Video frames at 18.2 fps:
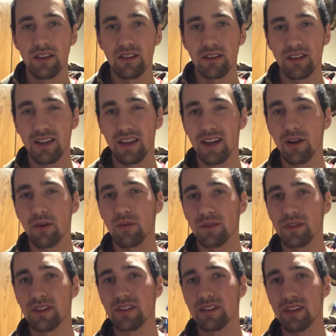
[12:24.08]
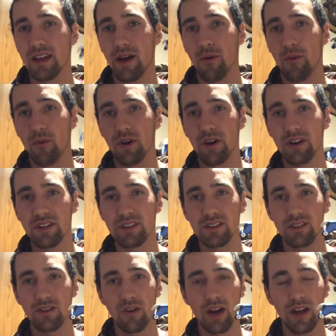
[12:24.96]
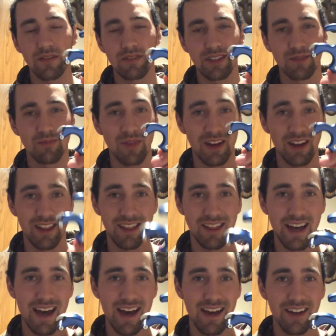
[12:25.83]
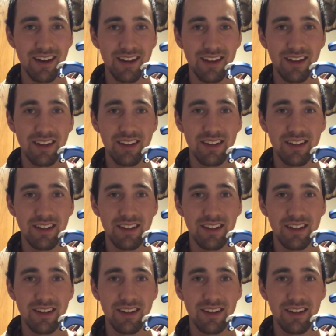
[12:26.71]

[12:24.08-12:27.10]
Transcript: to get a release that works, you don't have to spend a lot.